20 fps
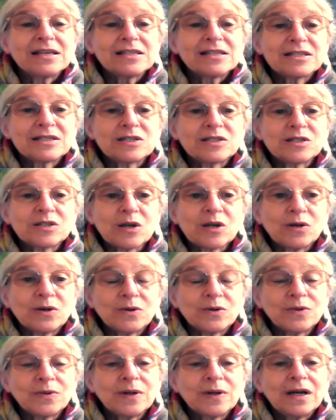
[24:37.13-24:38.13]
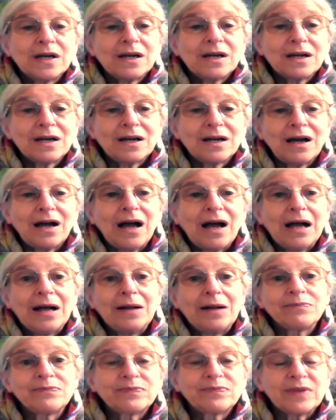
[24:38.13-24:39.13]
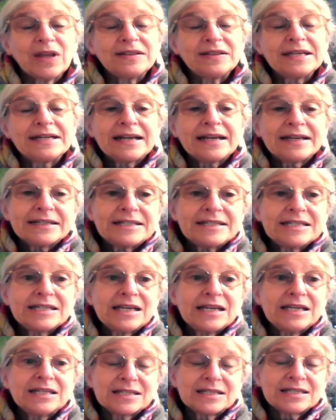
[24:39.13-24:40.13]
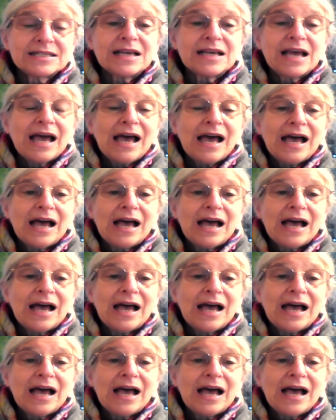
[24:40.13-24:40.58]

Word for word: So um, the United States